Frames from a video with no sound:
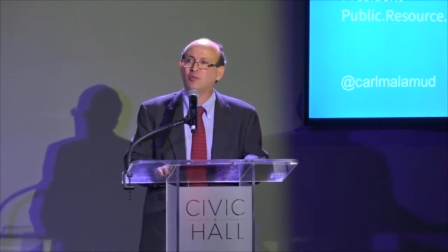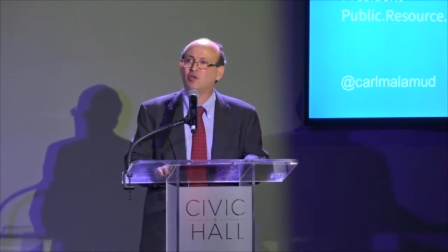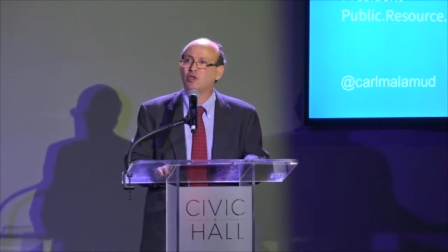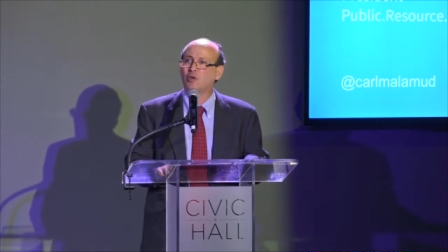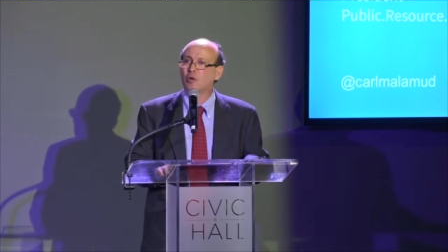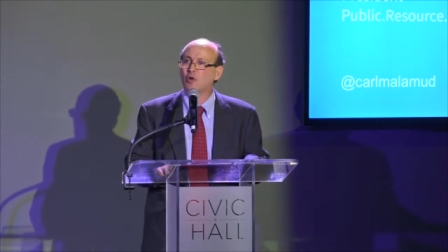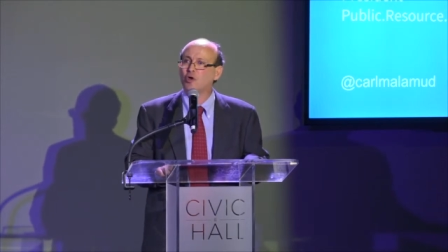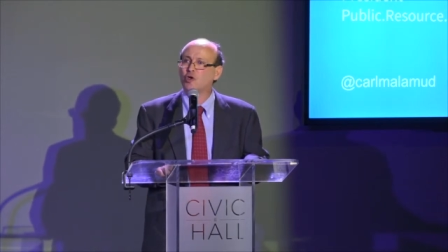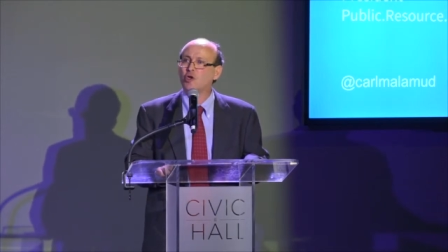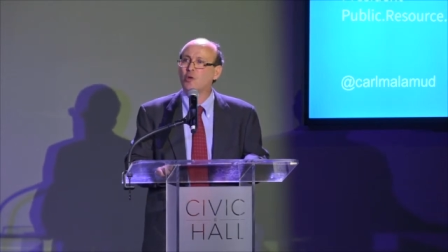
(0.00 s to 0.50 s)
to
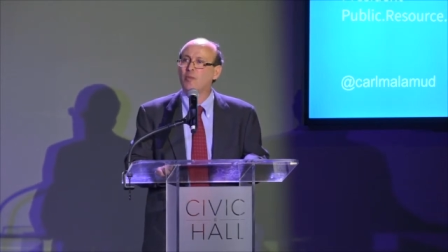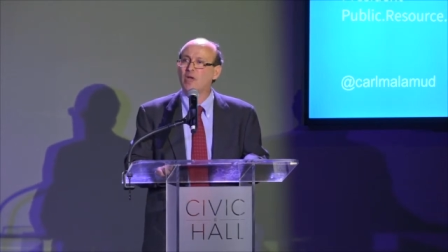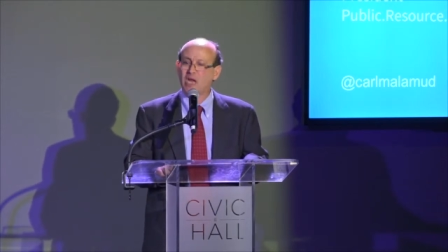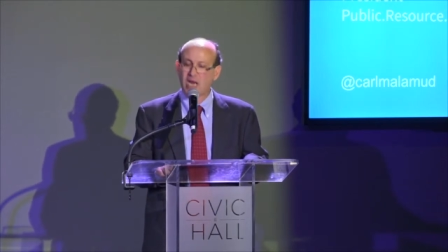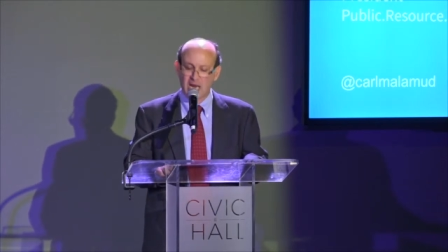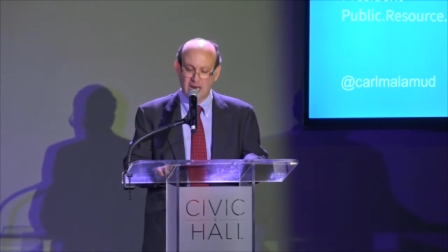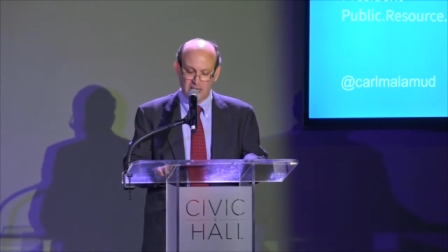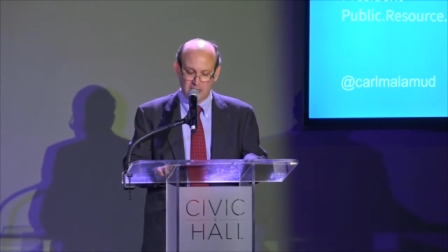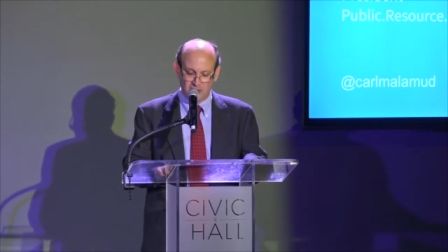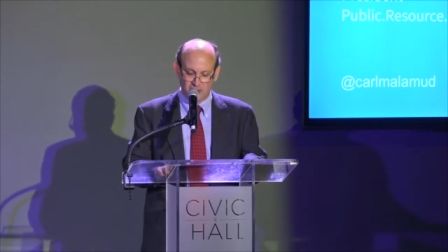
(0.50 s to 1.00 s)
learn the
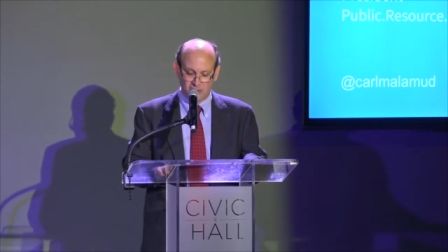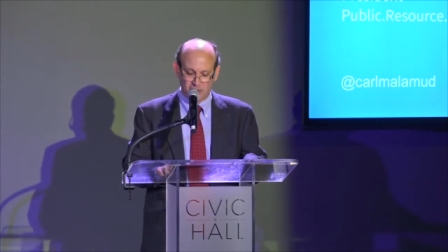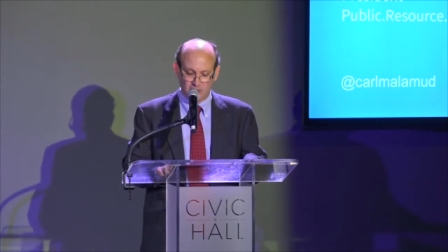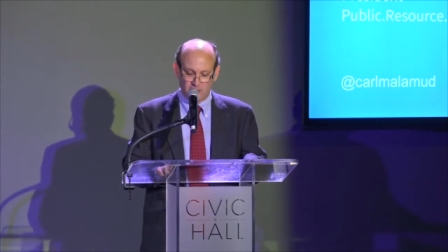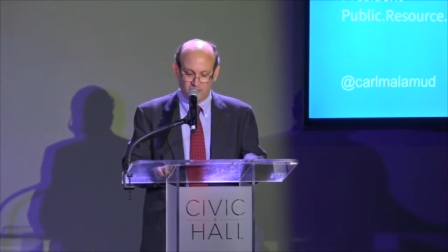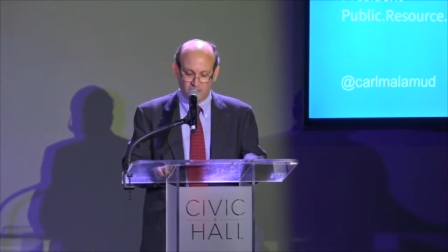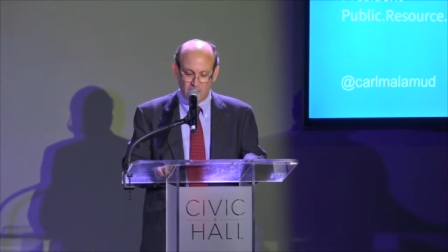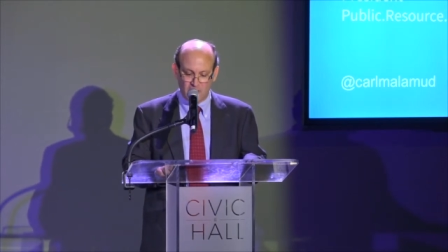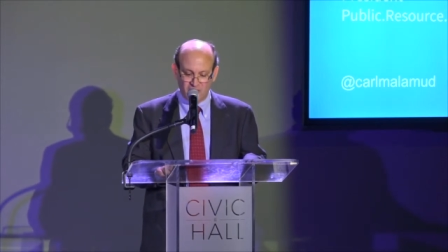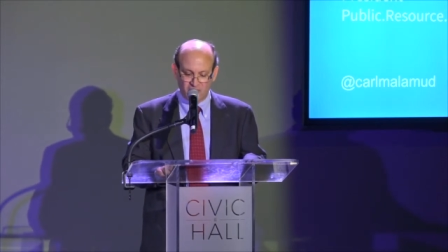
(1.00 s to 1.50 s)
mechanics
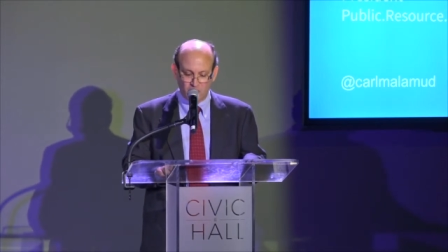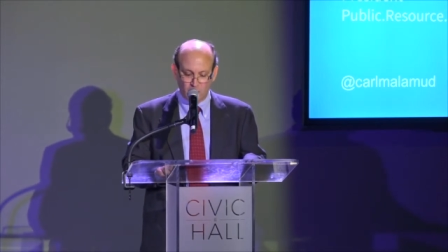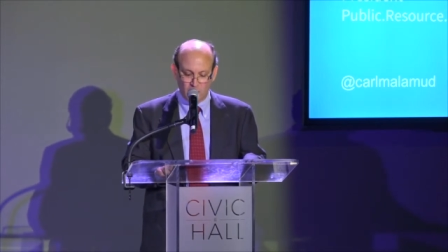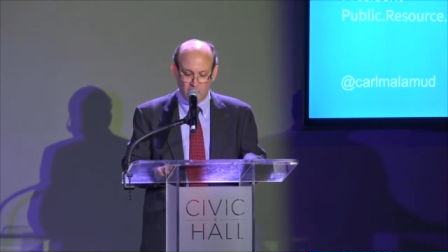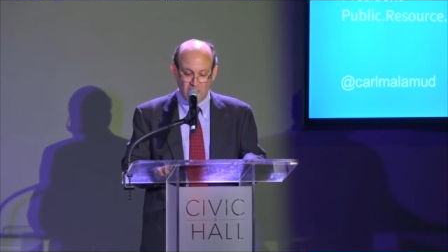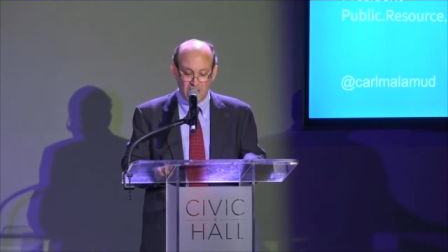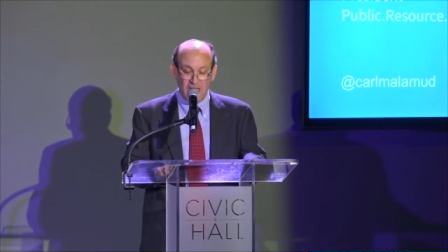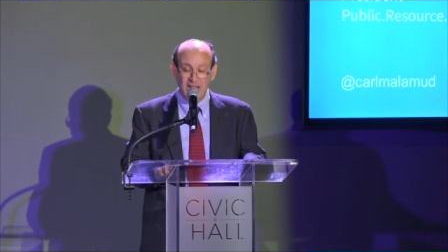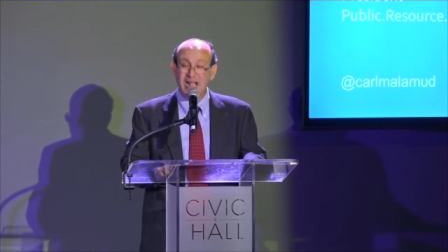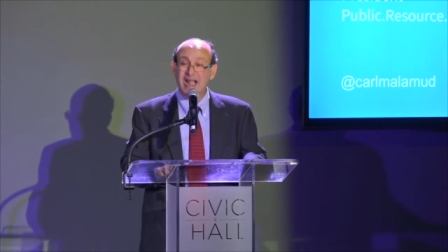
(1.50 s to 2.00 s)
of
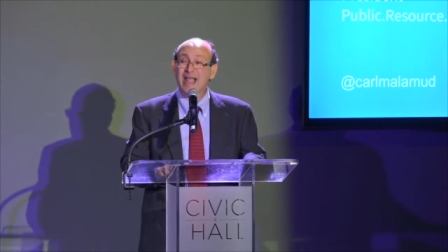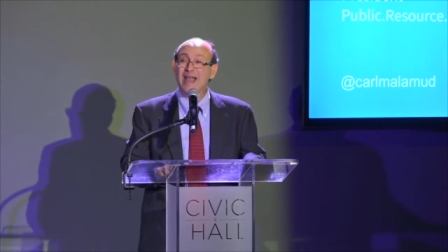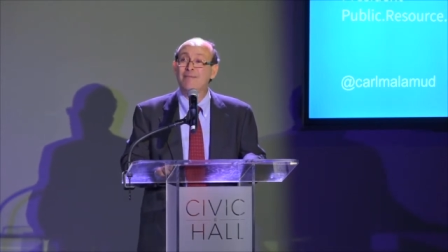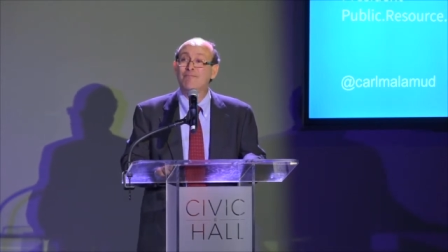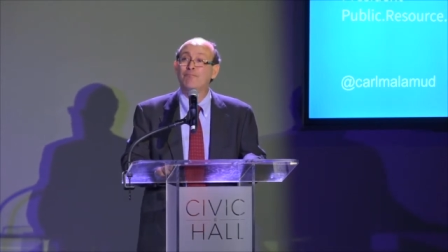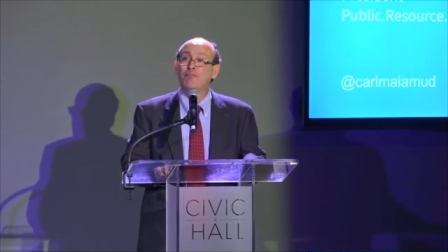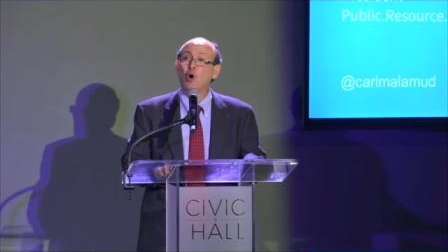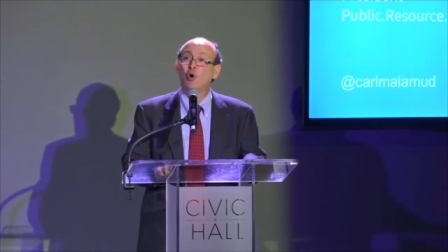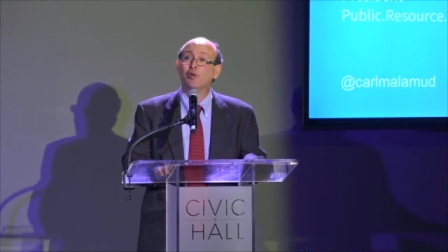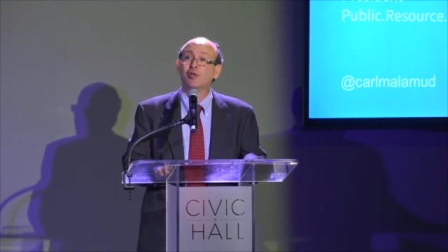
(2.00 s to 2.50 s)
government
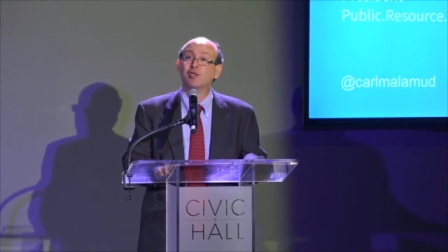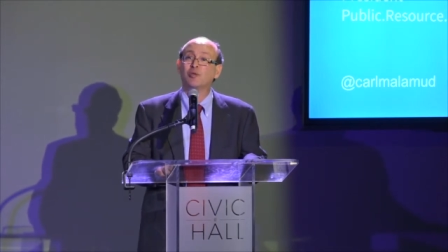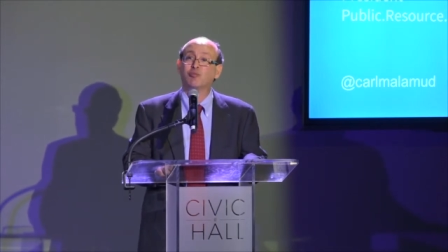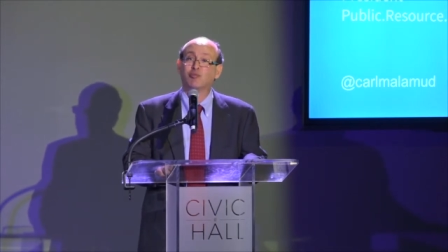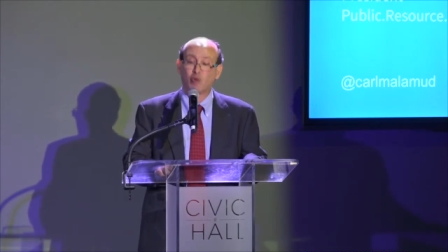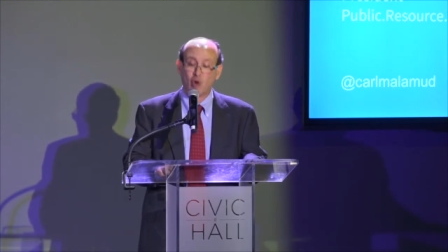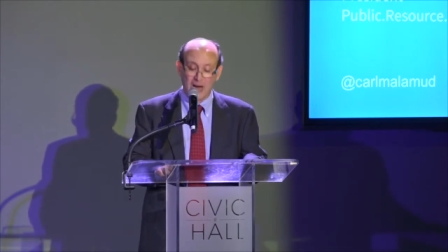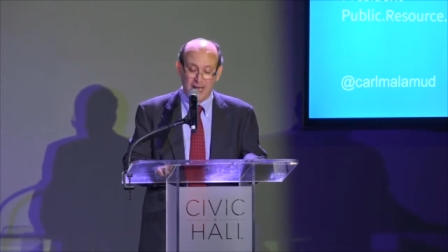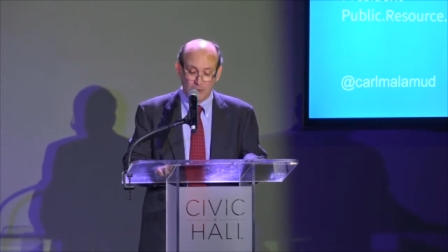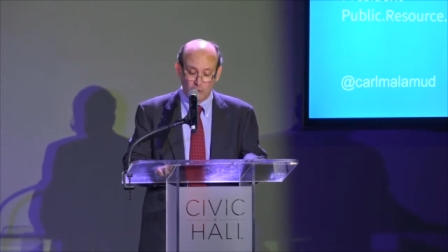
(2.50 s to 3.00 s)
and boast
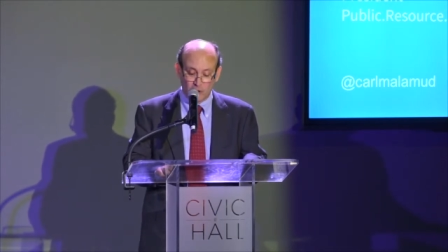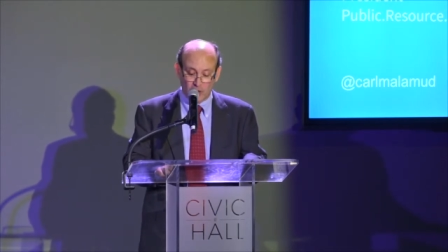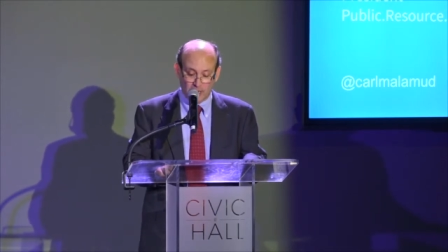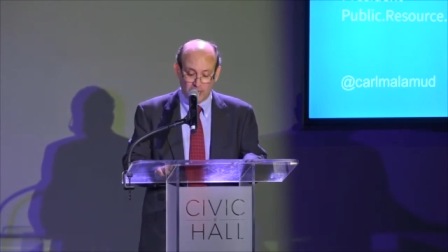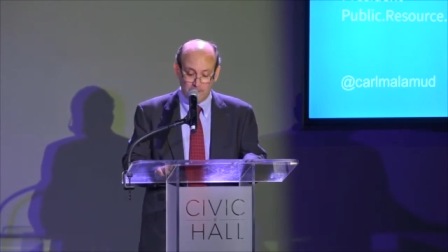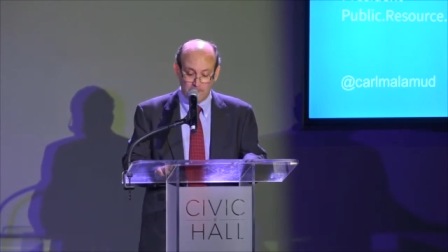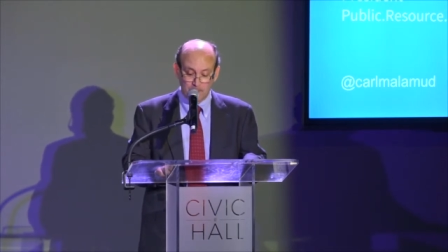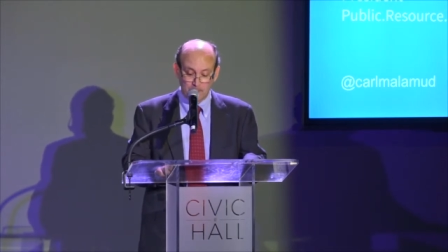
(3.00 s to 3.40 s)
proudly